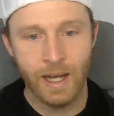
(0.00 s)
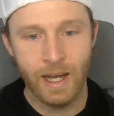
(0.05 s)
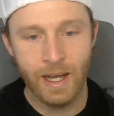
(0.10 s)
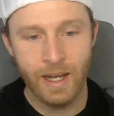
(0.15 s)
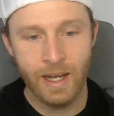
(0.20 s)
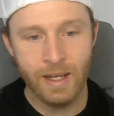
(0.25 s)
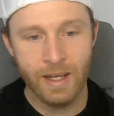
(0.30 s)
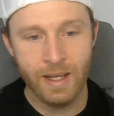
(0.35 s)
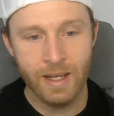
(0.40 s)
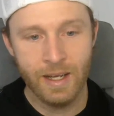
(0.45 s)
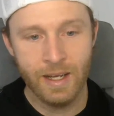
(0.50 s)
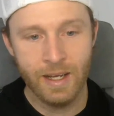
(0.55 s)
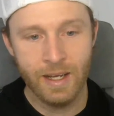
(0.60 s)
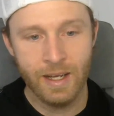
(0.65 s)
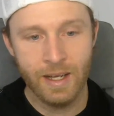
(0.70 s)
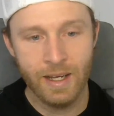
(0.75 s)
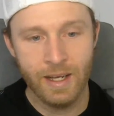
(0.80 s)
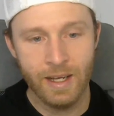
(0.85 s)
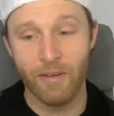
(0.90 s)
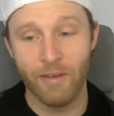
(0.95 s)
I mean,
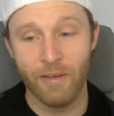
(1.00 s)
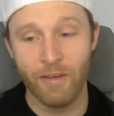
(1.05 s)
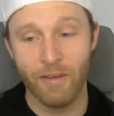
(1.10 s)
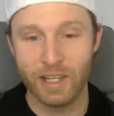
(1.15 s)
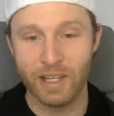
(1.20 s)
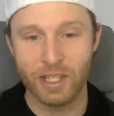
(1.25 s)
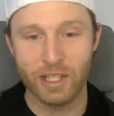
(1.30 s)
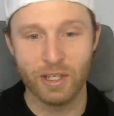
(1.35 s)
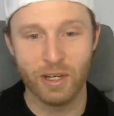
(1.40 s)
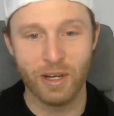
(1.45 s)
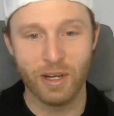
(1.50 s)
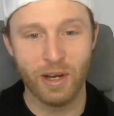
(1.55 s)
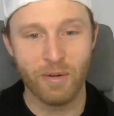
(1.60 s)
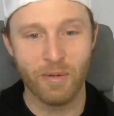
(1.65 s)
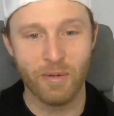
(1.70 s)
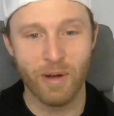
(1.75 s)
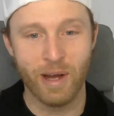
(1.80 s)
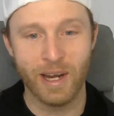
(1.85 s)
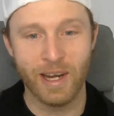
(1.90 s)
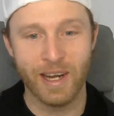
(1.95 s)
obviously the
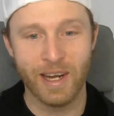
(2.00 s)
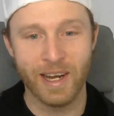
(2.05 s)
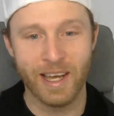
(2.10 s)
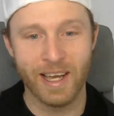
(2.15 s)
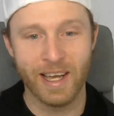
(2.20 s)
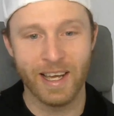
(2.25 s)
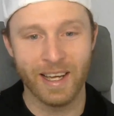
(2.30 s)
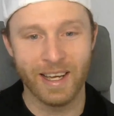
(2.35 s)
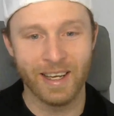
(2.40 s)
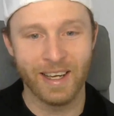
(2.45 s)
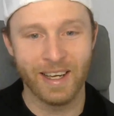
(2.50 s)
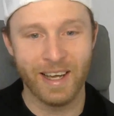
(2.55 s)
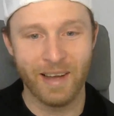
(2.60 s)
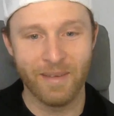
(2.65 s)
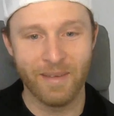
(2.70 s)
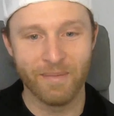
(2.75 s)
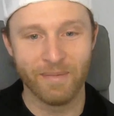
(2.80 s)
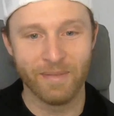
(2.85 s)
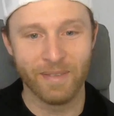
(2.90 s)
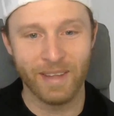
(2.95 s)
shootout one,
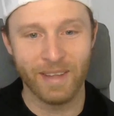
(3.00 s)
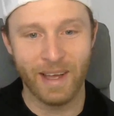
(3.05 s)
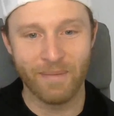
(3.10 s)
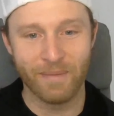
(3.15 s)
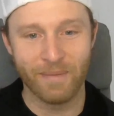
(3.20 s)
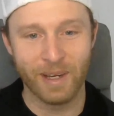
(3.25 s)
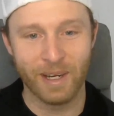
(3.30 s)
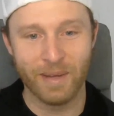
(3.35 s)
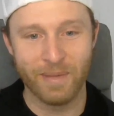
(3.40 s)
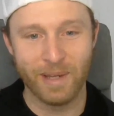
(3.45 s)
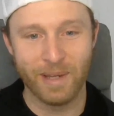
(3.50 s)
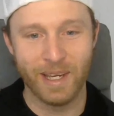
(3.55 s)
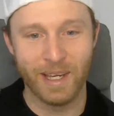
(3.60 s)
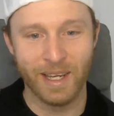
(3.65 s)
I'm gonna